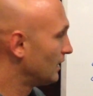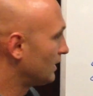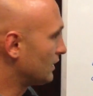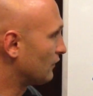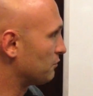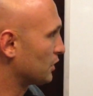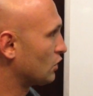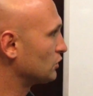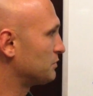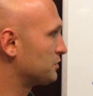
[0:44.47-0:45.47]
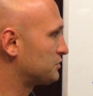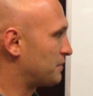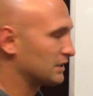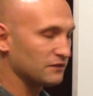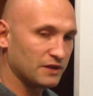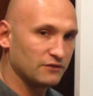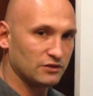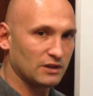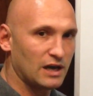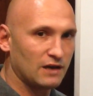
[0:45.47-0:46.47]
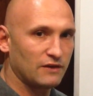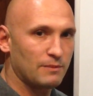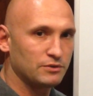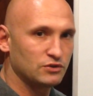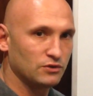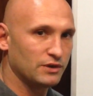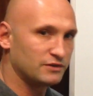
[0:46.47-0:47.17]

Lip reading: You know, from a coaching perspective, it gives you a lot of opportunity